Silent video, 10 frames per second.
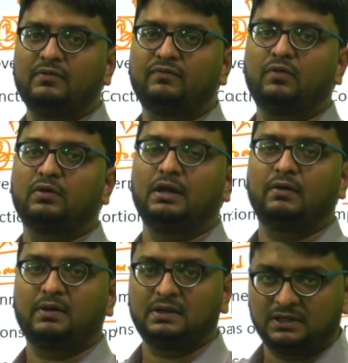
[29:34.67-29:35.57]
for the
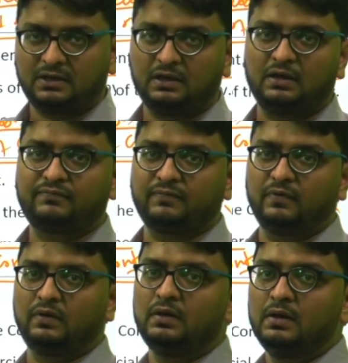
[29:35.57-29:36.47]
Governor General
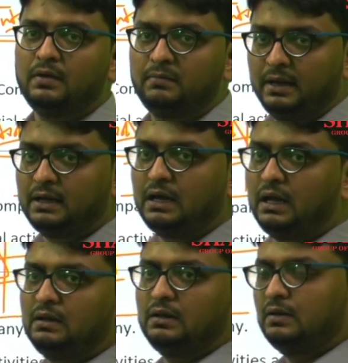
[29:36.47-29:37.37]
of
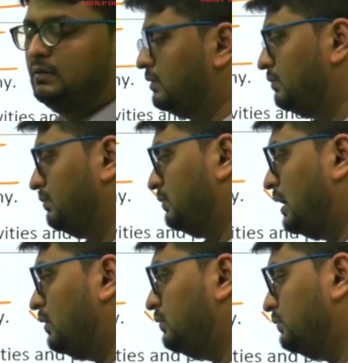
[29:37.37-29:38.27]
Bengal.
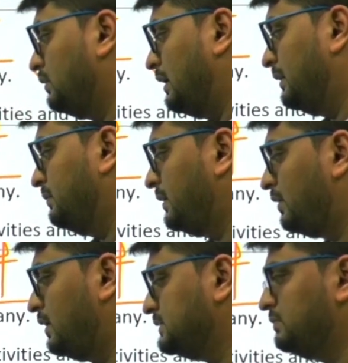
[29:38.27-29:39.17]
Now at
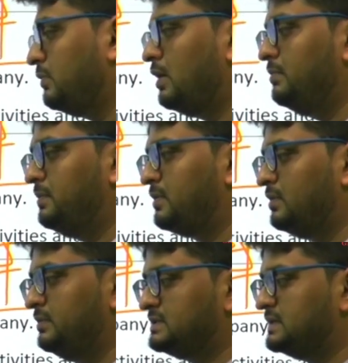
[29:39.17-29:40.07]
Madras and Bombay
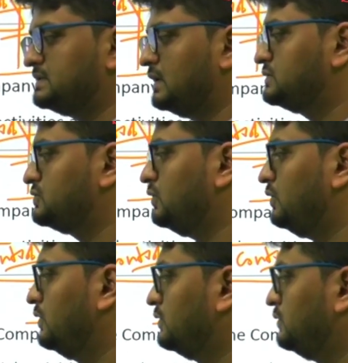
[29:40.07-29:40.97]
provinces
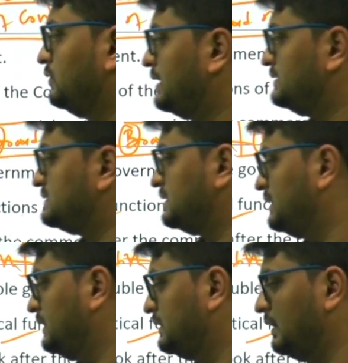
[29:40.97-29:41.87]
also you can see
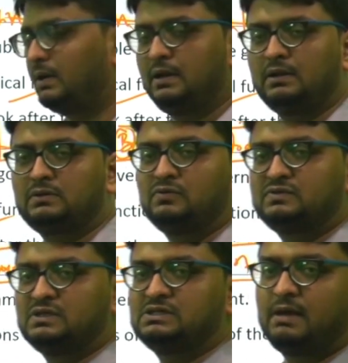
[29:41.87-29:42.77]
that Governors'
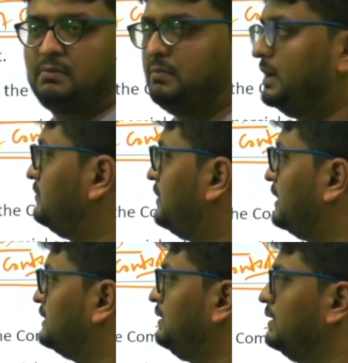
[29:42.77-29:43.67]
Councils were made by
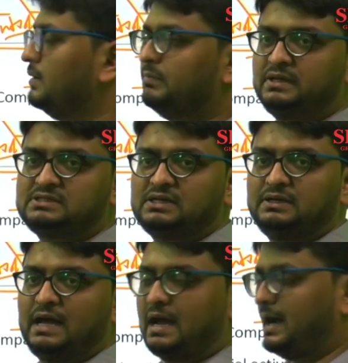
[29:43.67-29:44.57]
the Pitt's
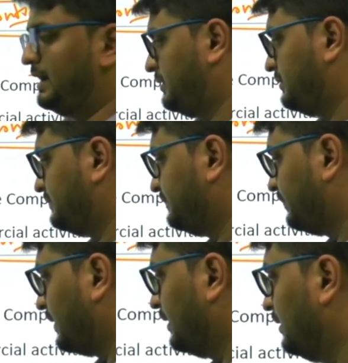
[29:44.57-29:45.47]
India Act.
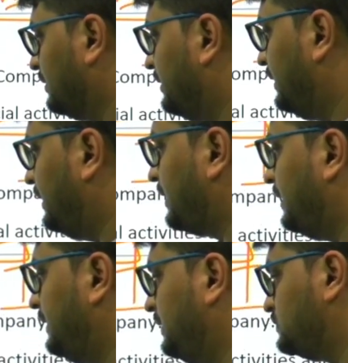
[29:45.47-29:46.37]
Then it
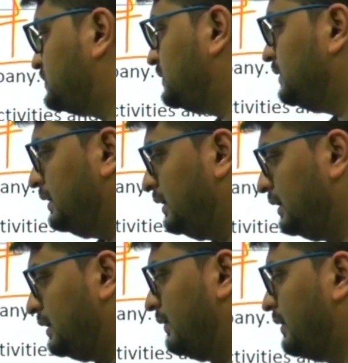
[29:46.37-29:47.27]
reduced
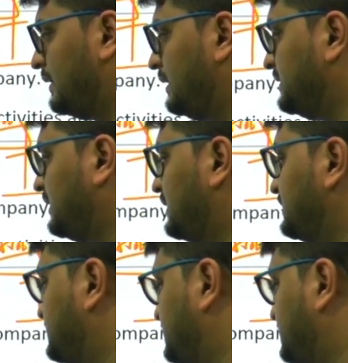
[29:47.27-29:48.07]
the Governor General's